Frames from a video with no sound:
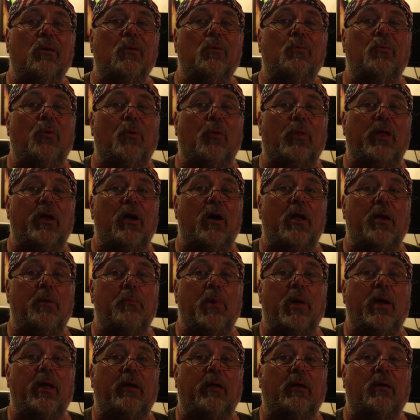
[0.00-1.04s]
fully
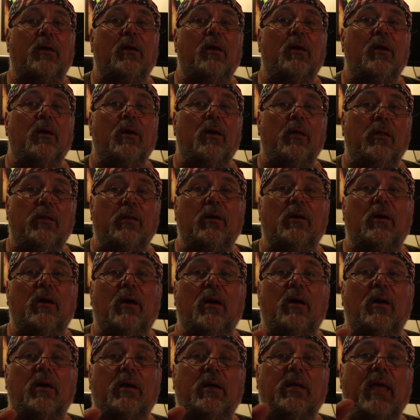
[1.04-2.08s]
automatic.
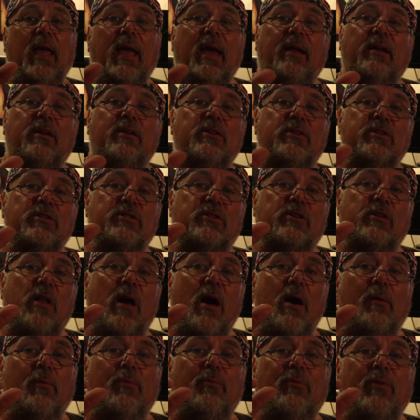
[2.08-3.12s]
Canon is a
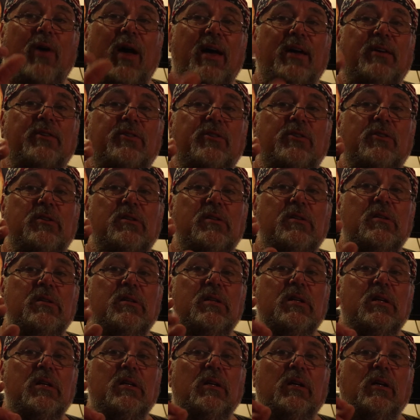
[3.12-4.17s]
lot faster
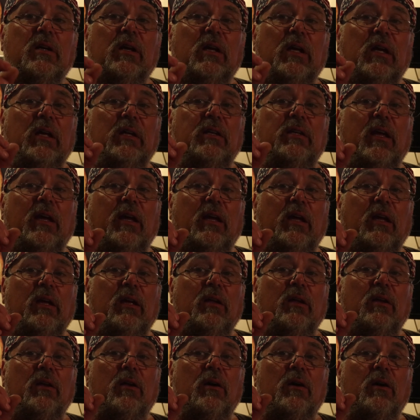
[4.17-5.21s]
in
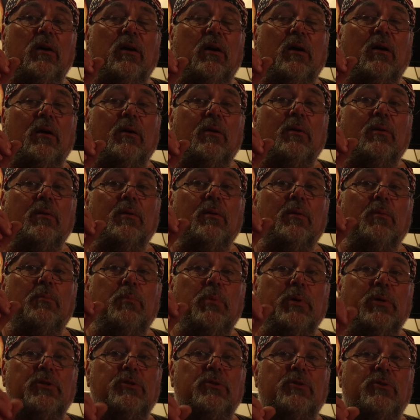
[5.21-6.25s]
taking
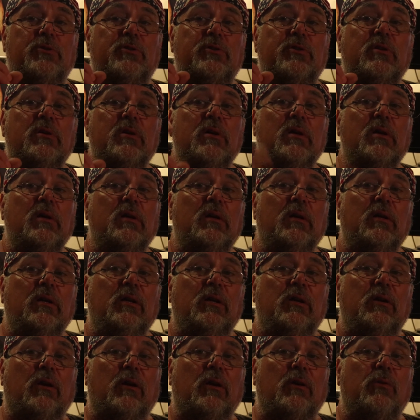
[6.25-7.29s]
pictures.
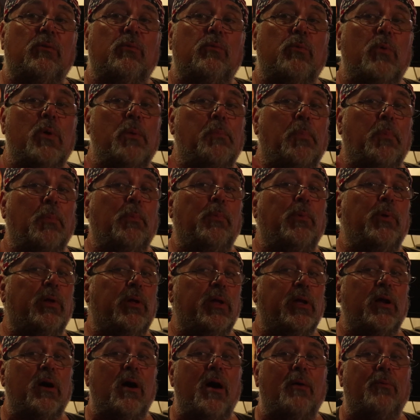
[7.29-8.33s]
You can rip them
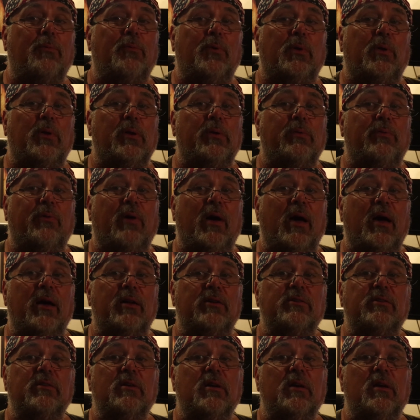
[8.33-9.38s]
really off really
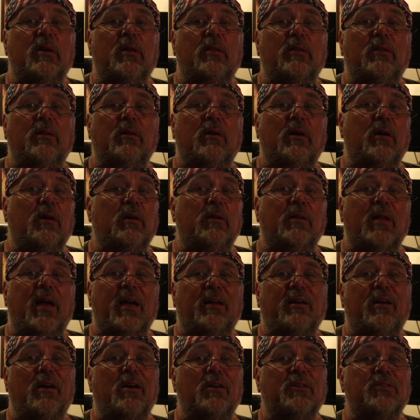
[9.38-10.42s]
fast. The
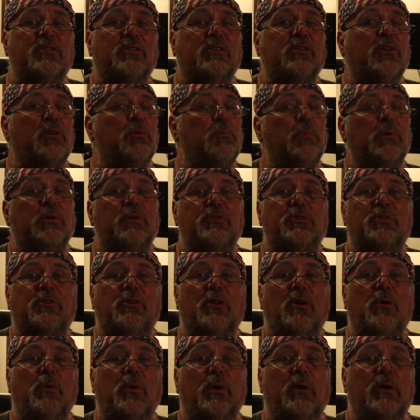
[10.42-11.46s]
Nikon's a little bit
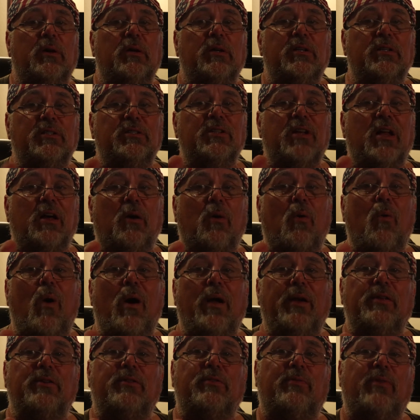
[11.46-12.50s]
slower. It's not
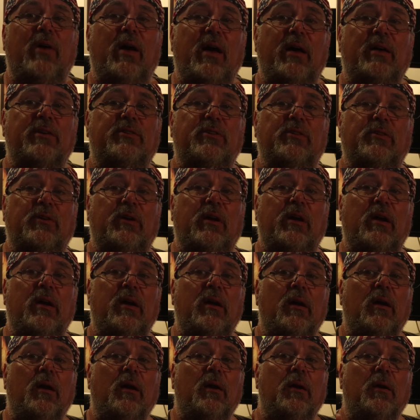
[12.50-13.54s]
quite as fast,
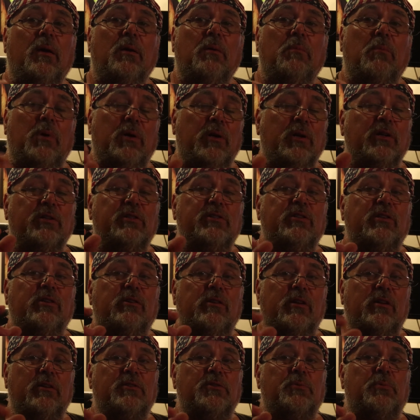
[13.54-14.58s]
okay? But it still
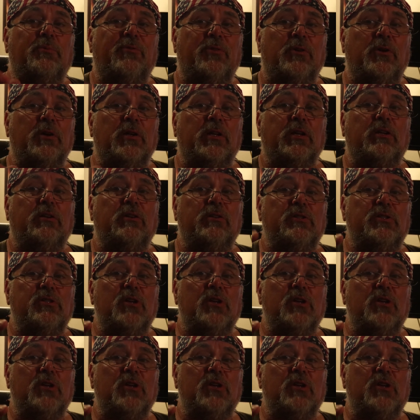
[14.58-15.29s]
does a fairly good